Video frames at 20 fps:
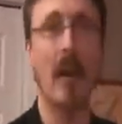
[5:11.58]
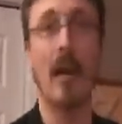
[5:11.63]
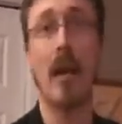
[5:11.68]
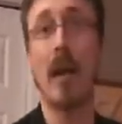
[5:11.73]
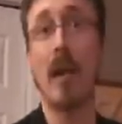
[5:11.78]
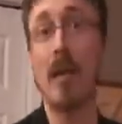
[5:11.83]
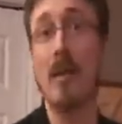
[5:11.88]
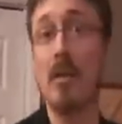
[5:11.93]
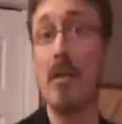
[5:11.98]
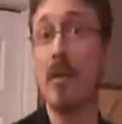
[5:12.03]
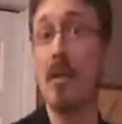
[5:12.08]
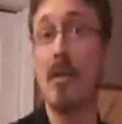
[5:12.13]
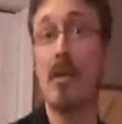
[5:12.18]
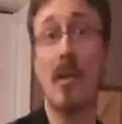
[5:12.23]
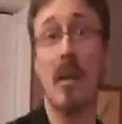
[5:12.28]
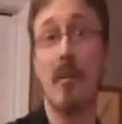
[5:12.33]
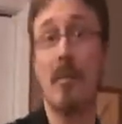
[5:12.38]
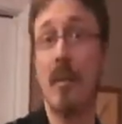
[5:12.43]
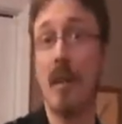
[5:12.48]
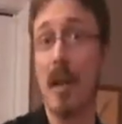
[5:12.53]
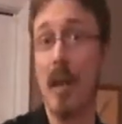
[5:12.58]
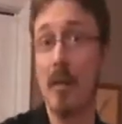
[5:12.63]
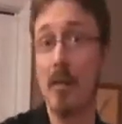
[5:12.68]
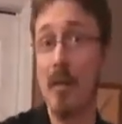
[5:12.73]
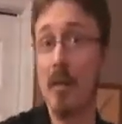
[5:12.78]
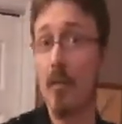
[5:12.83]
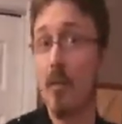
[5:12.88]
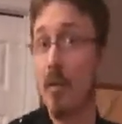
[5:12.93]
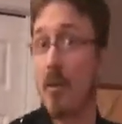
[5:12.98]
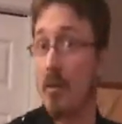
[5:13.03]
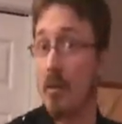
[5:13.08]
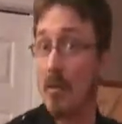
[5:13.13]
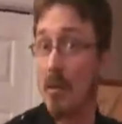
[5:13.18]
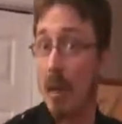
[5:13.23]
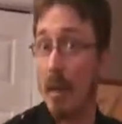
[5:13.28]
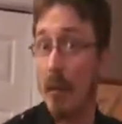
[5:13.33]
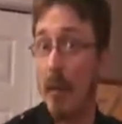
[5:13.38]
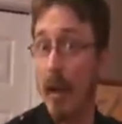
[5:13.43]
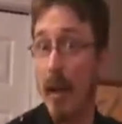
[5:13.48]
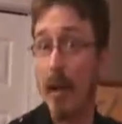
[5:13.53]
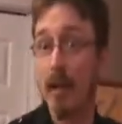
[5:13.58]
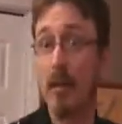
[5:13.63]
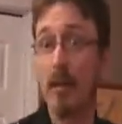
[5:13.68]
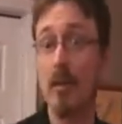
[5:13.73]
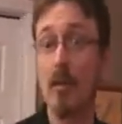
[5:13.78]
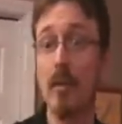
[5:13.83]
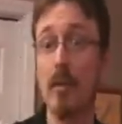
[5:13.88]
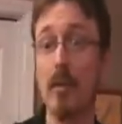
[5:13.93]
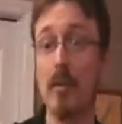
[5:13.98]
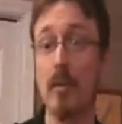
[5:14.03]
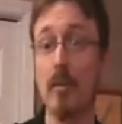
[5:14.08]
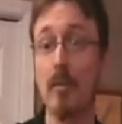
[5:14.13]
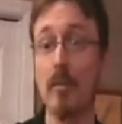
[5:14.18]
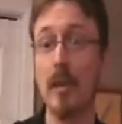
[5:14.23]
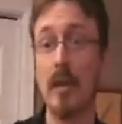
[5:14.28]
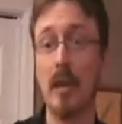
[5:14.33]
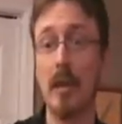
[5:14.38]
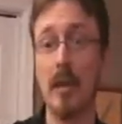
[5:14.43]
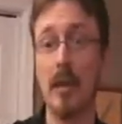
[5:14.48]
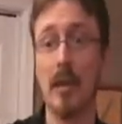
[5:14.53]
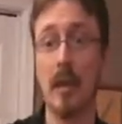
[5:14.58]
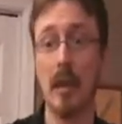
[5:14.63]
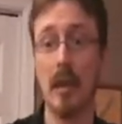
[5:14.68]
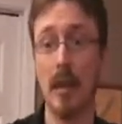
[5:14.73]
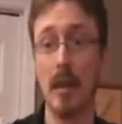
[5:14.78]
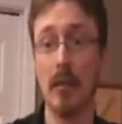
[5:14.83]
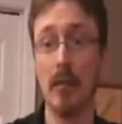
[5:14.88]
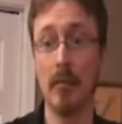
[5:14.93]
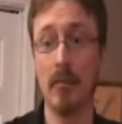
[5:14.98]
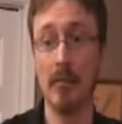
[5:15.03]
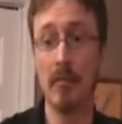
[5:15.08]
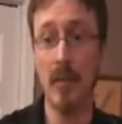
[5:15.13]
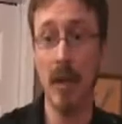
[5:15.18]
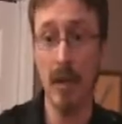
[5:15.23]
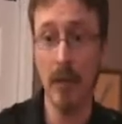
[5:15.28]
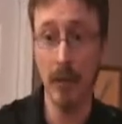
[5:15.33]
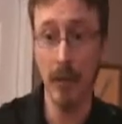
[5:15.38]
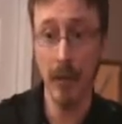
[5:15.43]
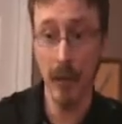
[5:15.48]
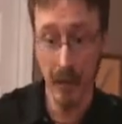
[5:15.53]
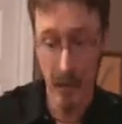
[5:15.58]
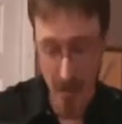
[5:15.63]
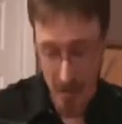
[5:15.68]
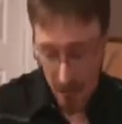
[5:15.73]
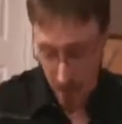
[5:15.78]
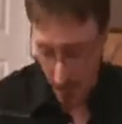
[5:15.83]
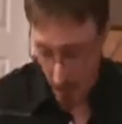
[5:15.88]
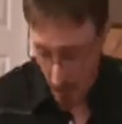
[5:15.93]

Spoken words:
And I used to sometimes it wouldn't come back to tune. Another thing is